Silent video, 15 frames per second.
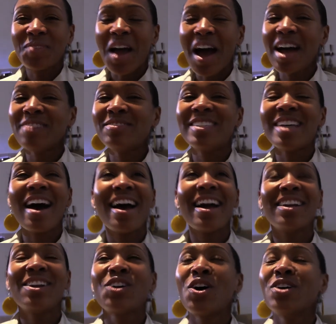I have
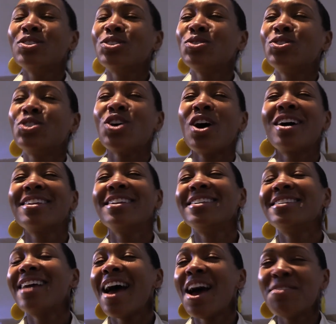died and gone to chocolate
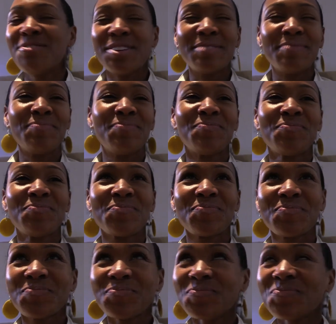heaven
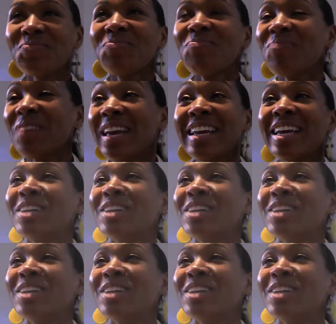in